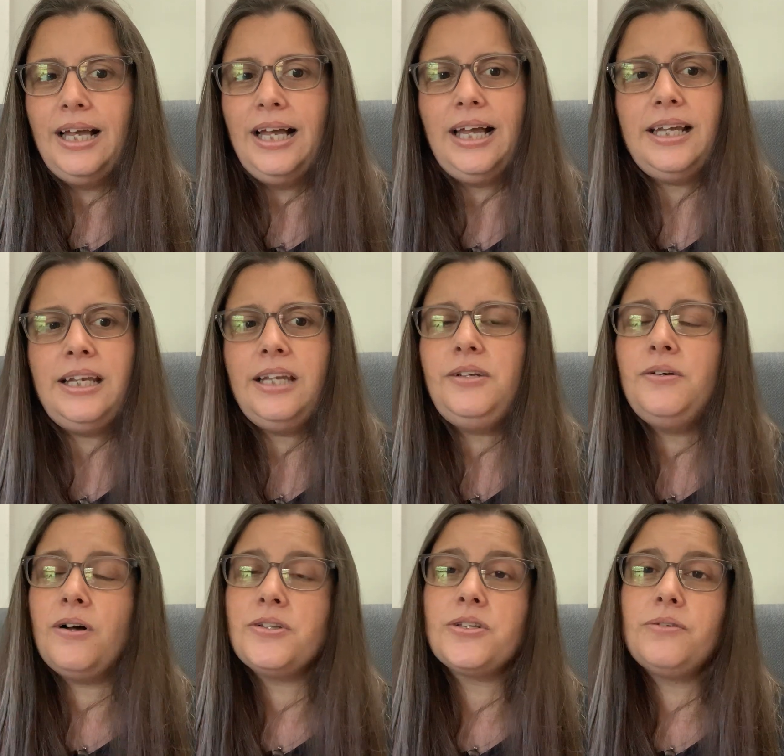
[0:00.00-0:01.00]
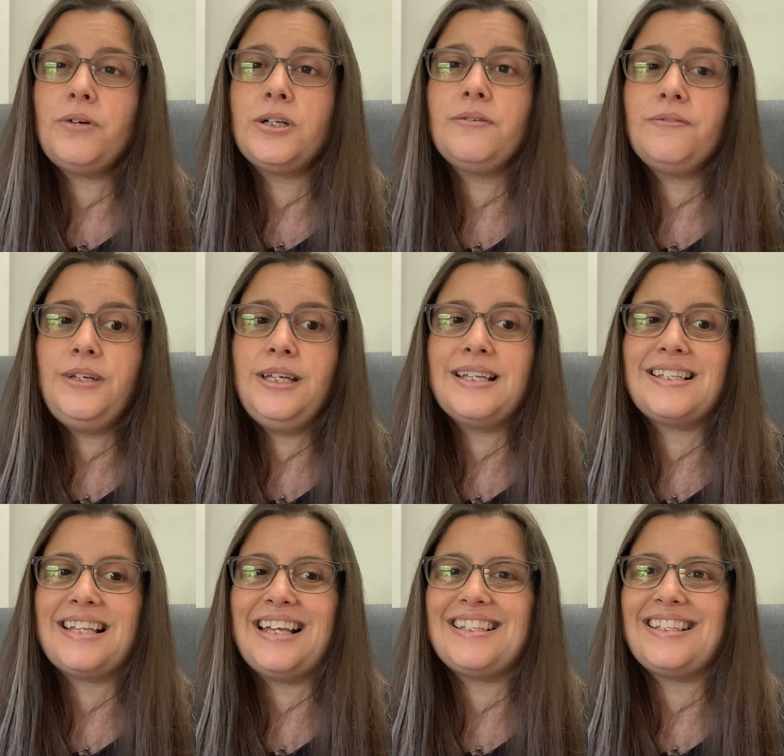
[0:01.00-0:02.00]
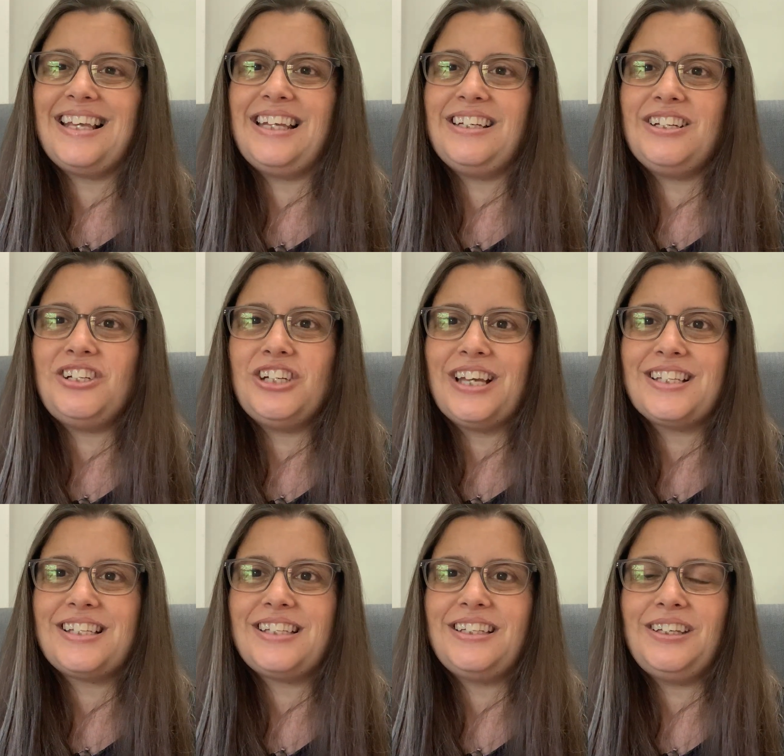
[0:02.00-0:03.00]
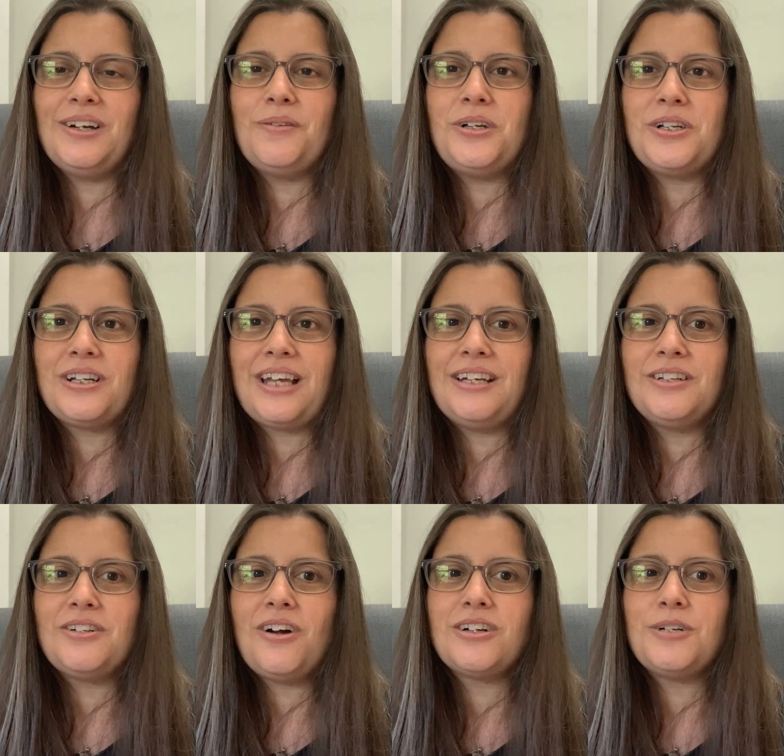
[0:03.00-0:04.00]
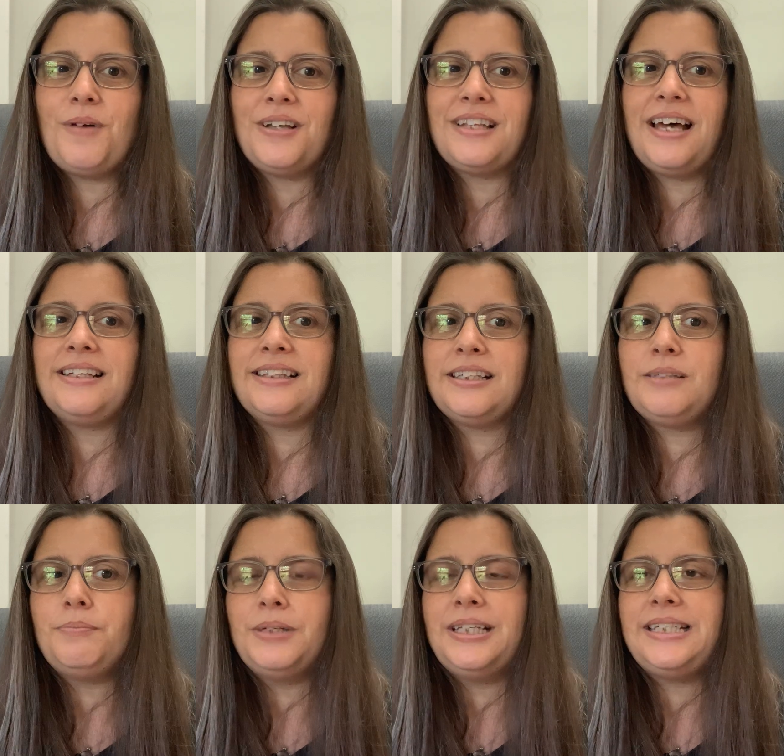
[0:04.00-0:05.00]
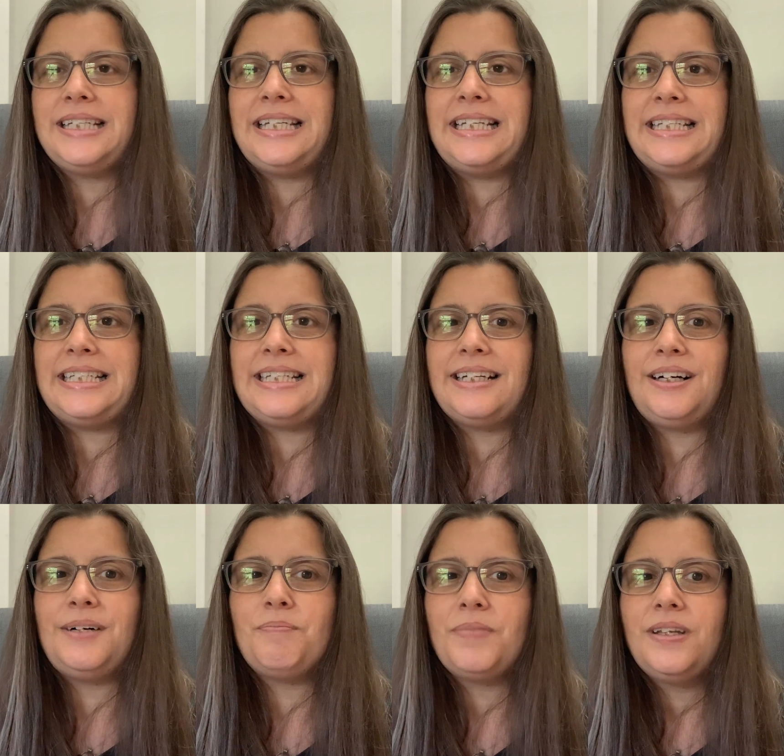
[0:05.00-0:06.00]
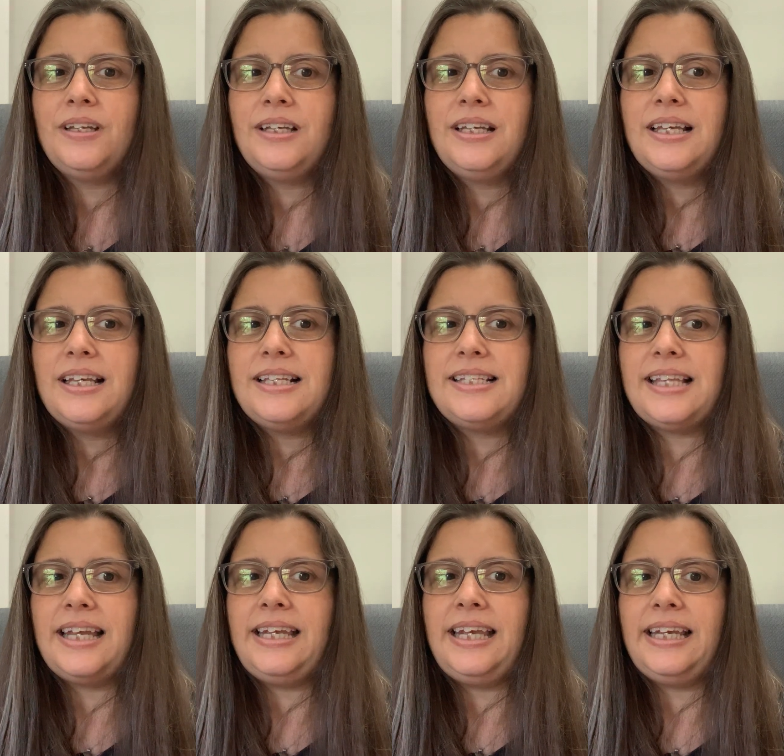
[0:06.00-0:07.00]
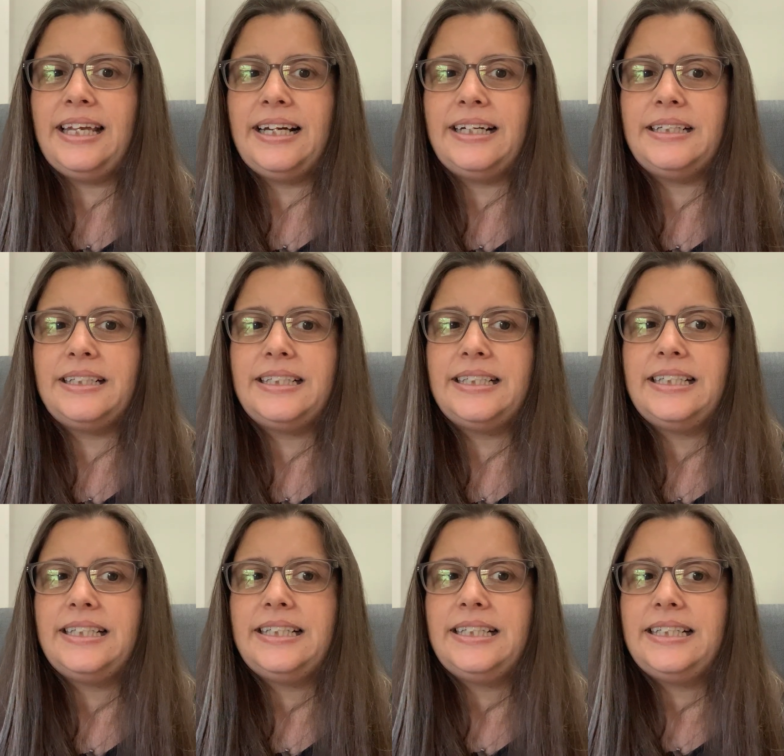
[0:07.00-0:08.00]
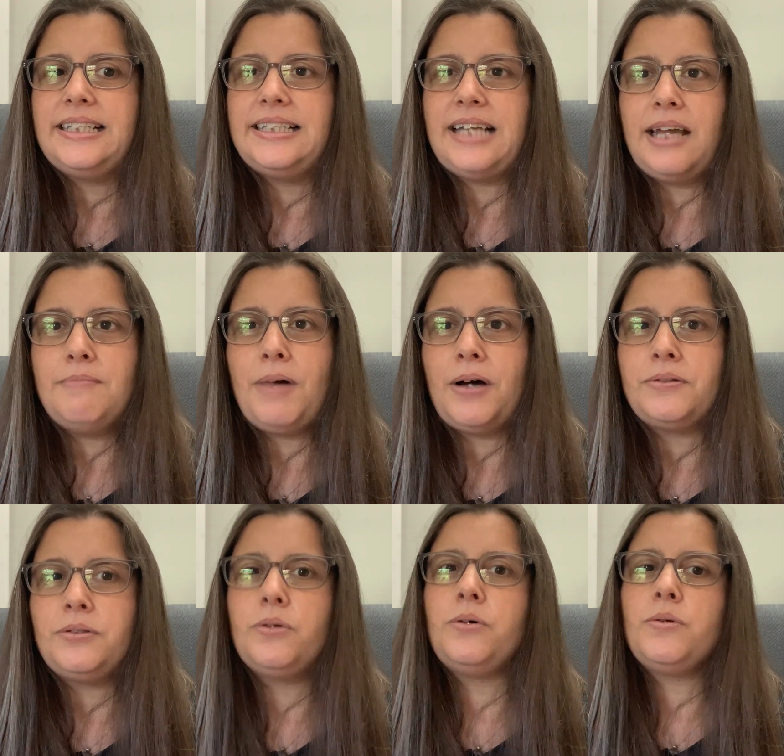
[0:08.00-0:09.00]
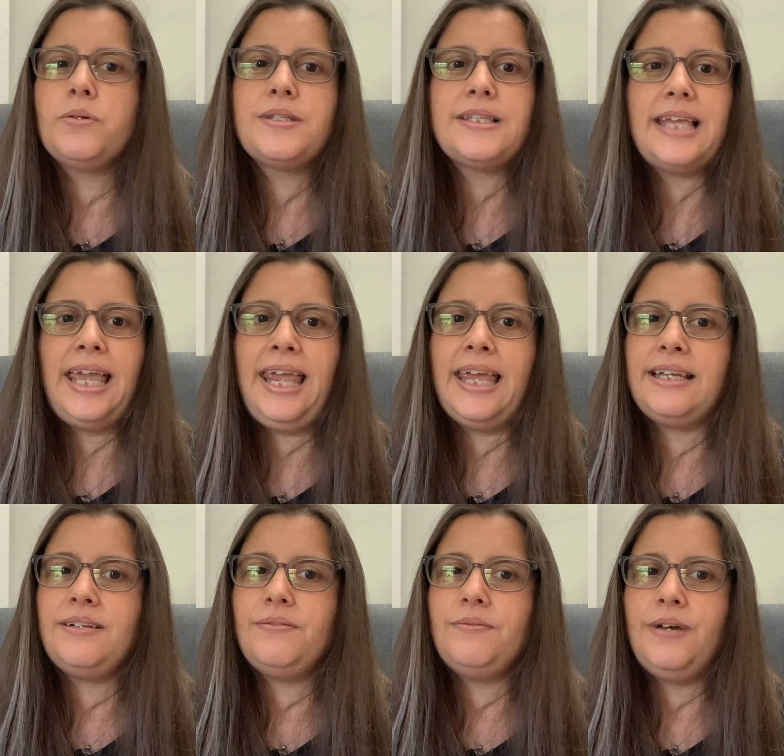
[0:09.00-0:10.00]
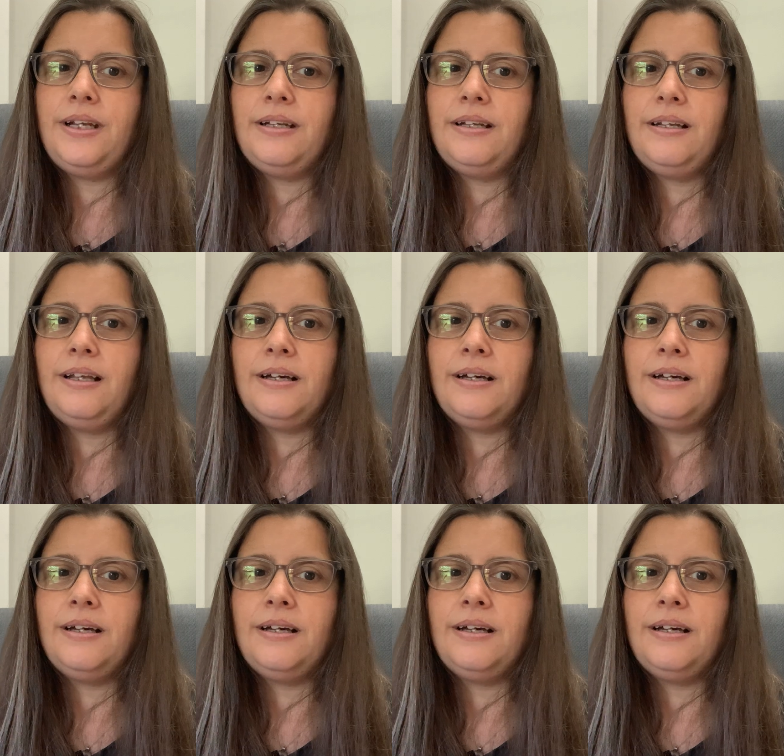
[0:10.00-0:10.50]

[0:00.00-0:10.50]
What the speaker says: And then you also want to reassess and adjust. We just kind of talked about that a little bit in setting time-bound goals, and when